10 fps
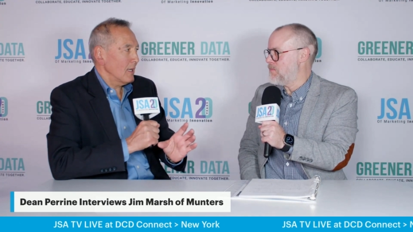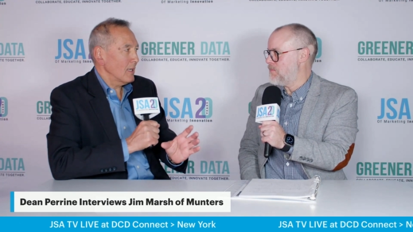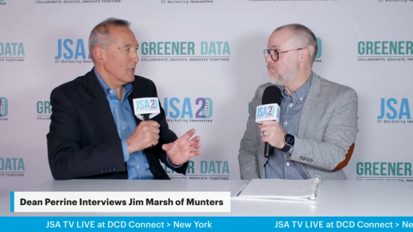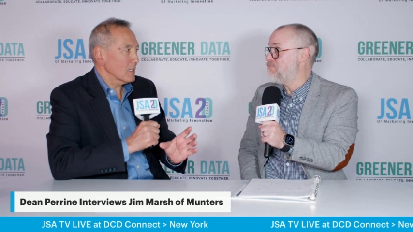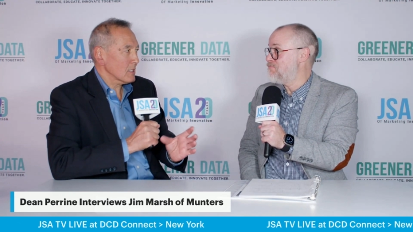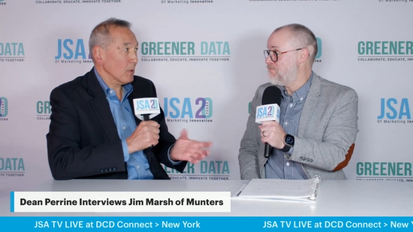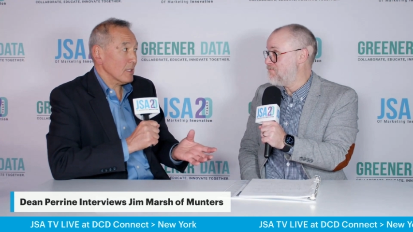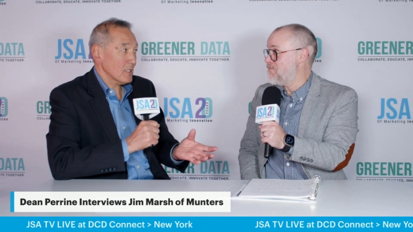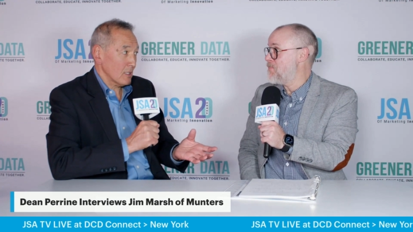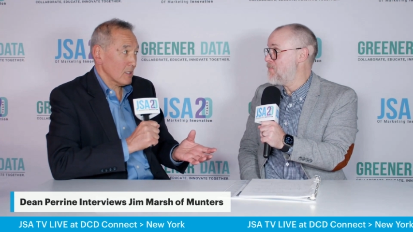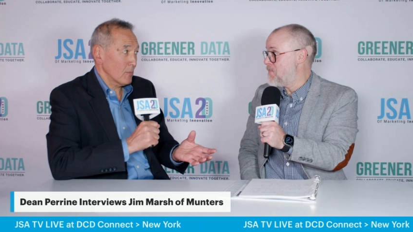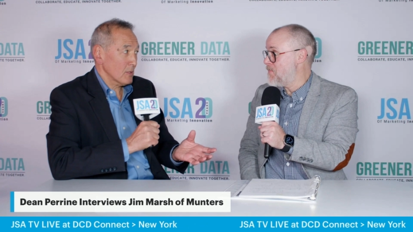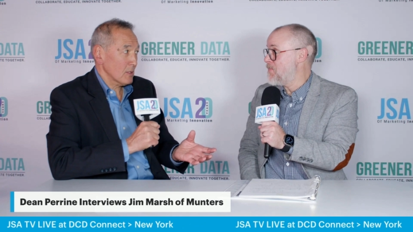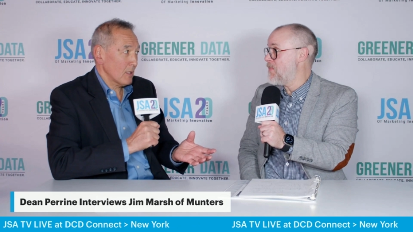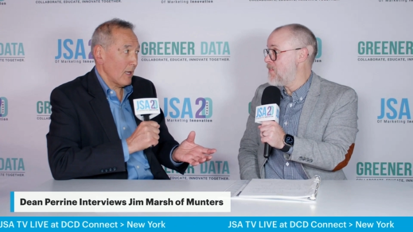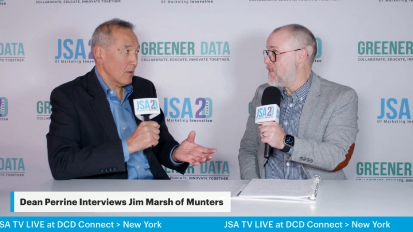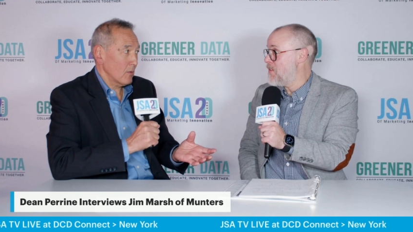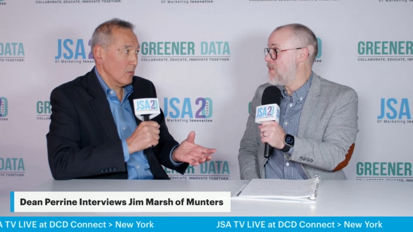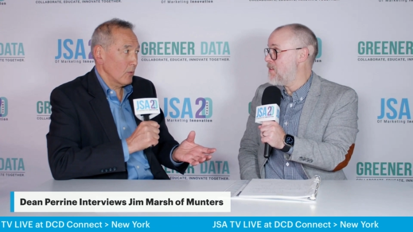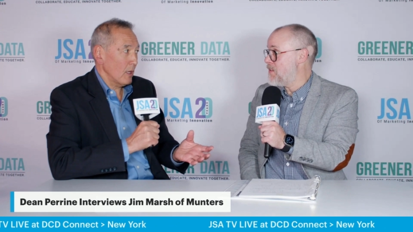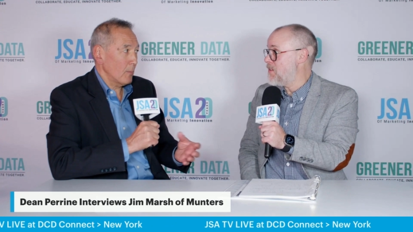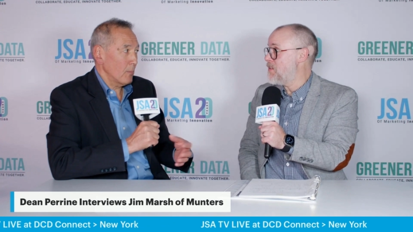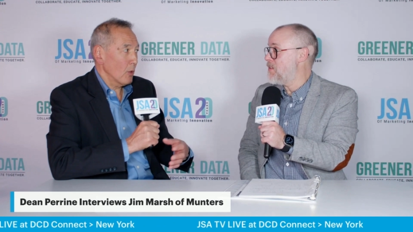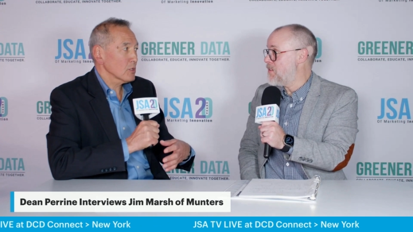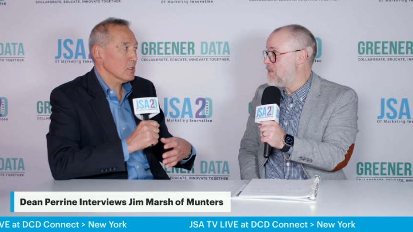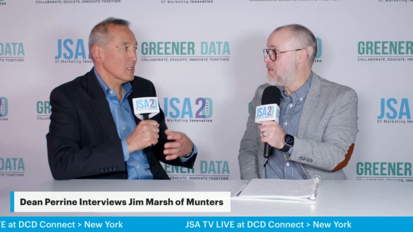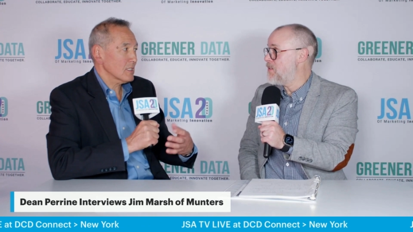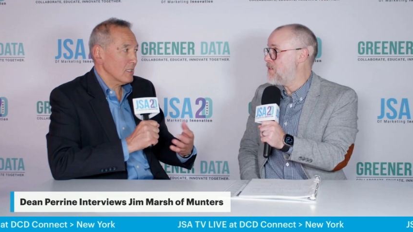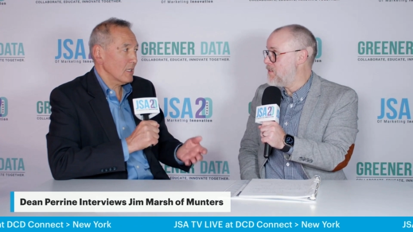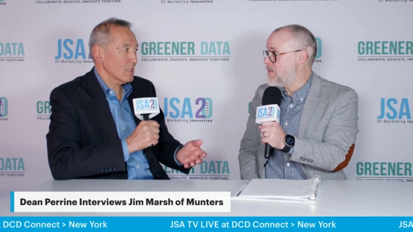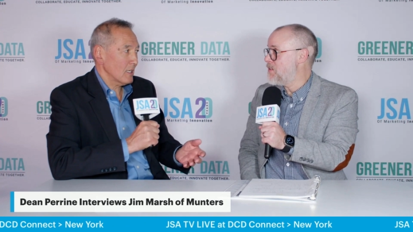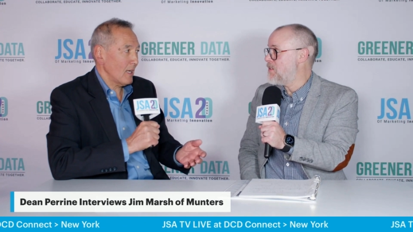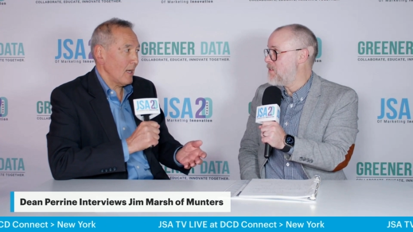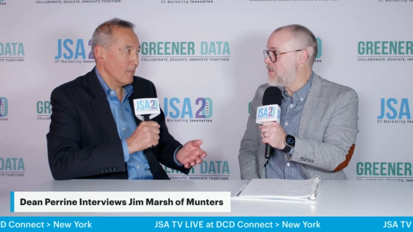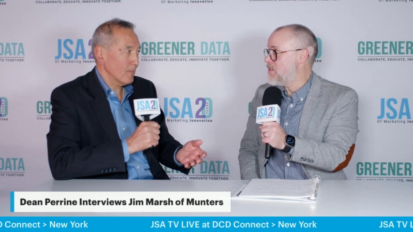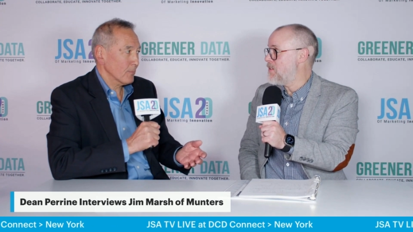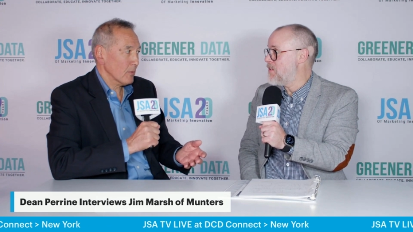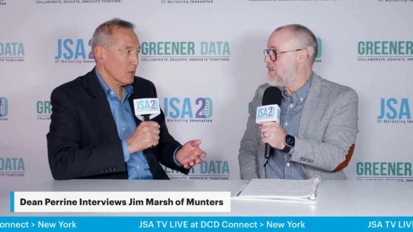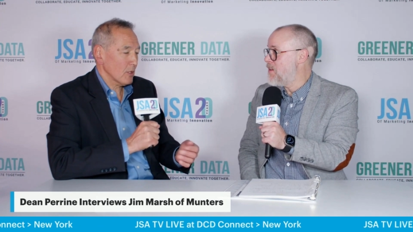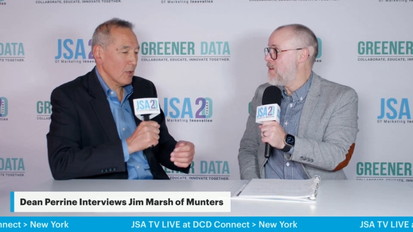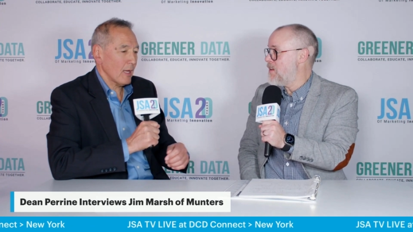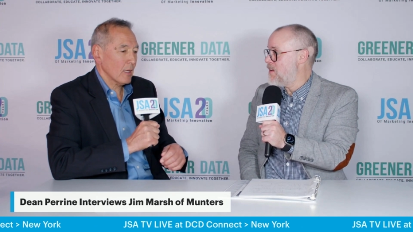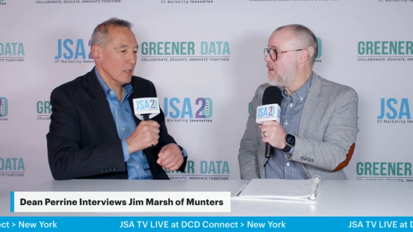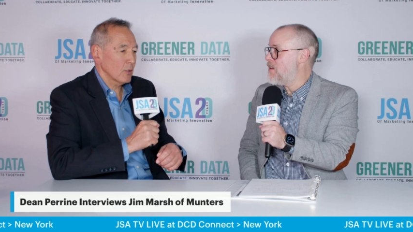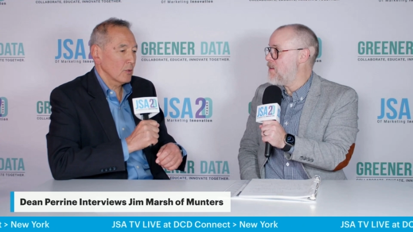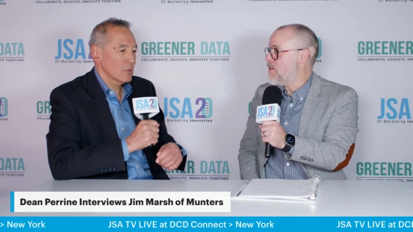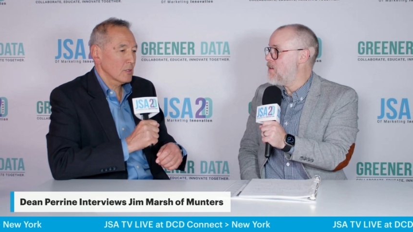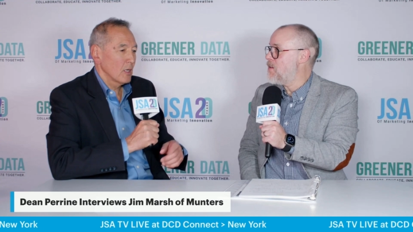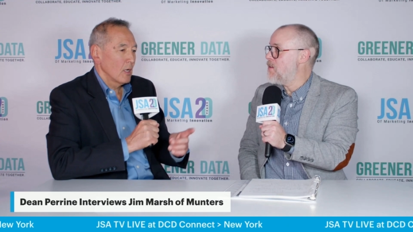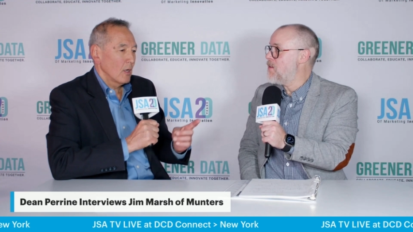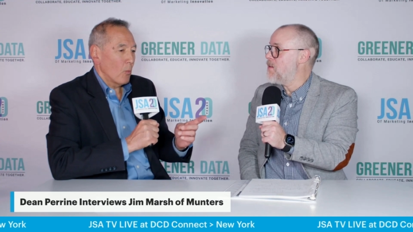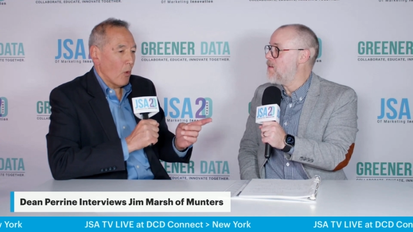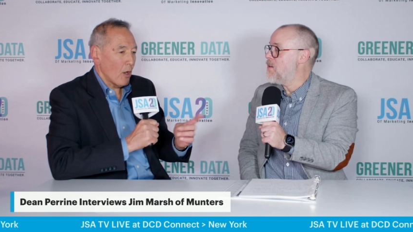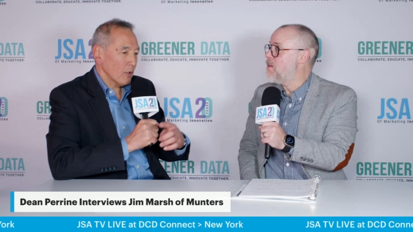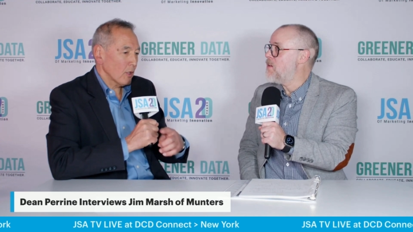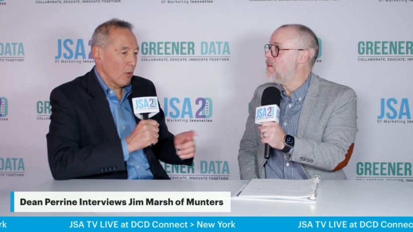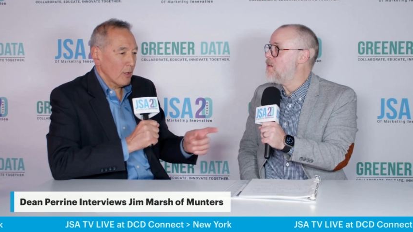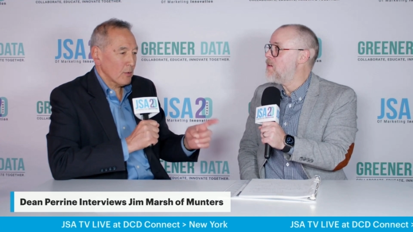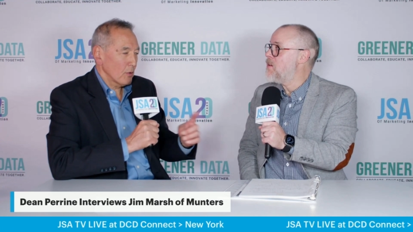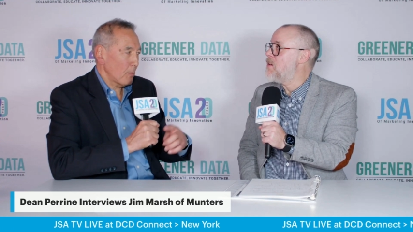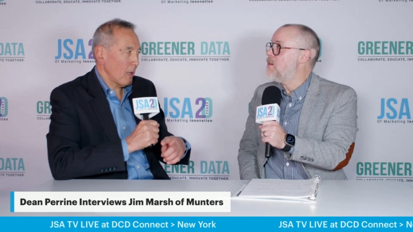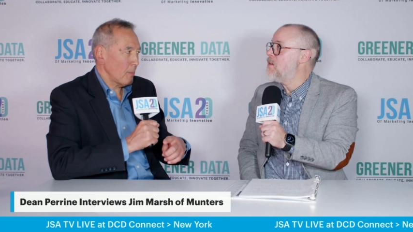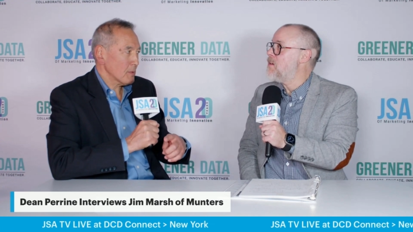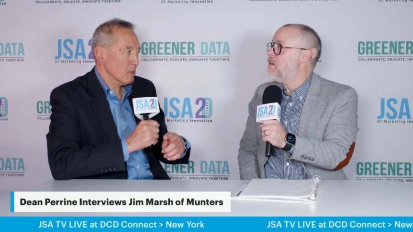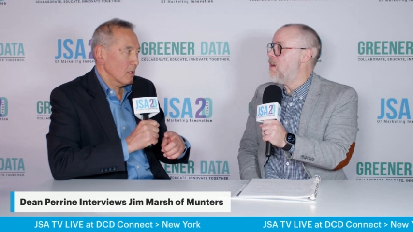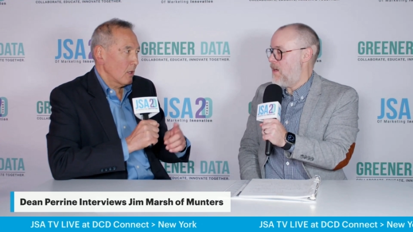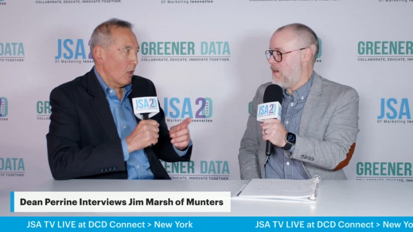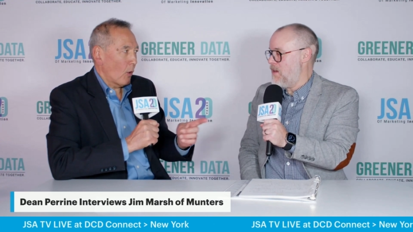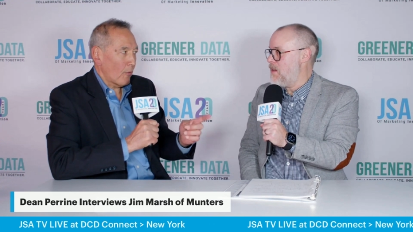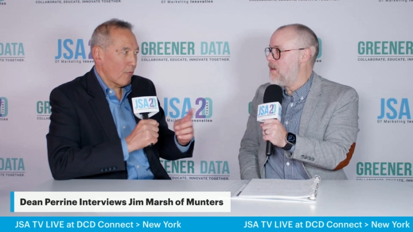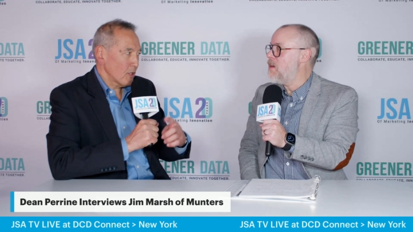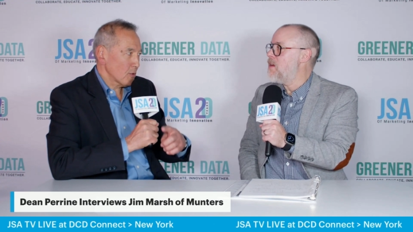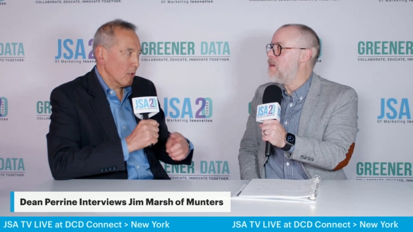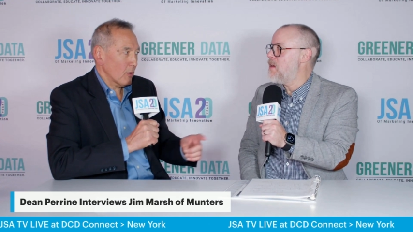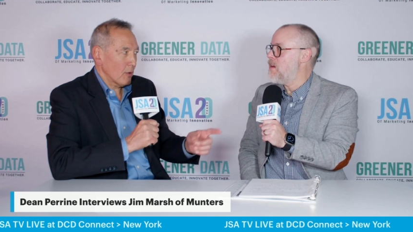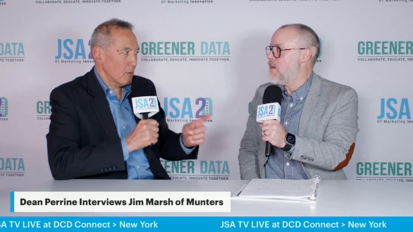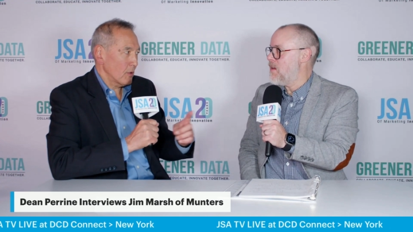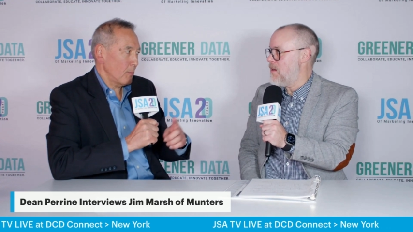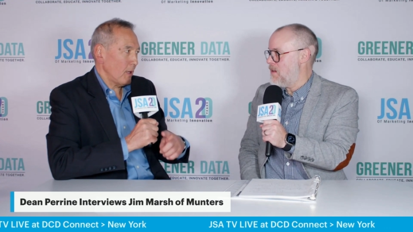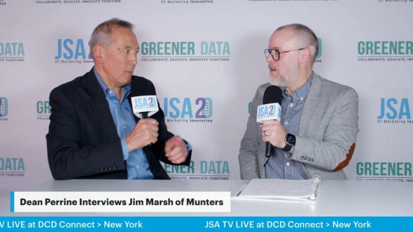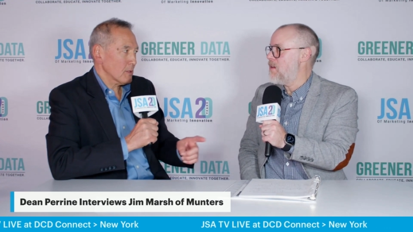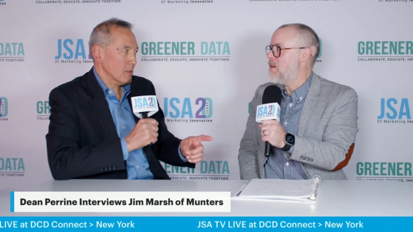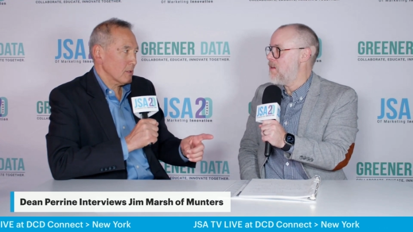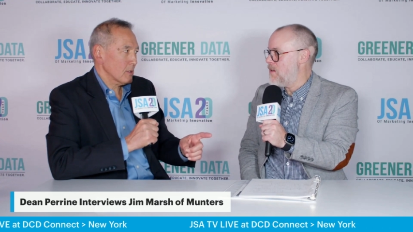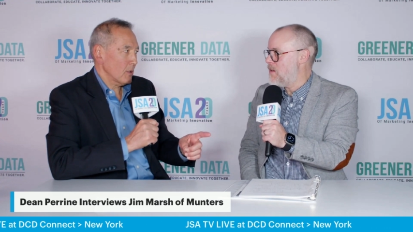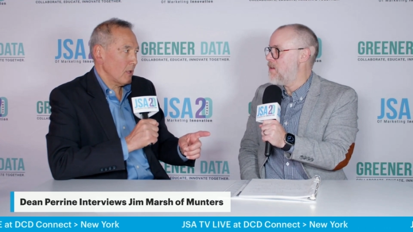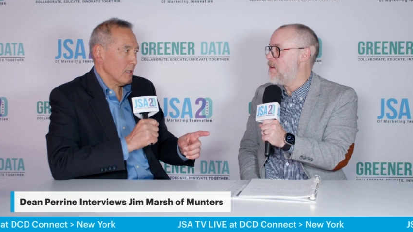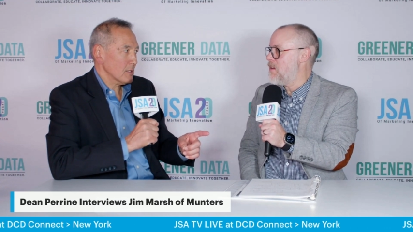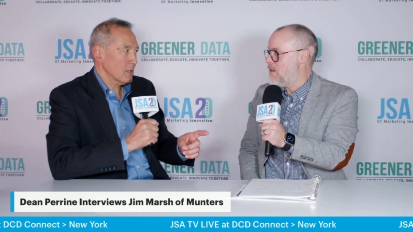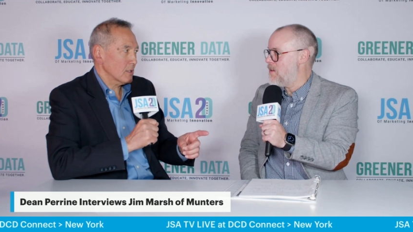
Speaker 1: into the split systems that we are mostly seeing today. So that includes water going through the pipes uh-huh. or refrigerant going through the pipes. So that's the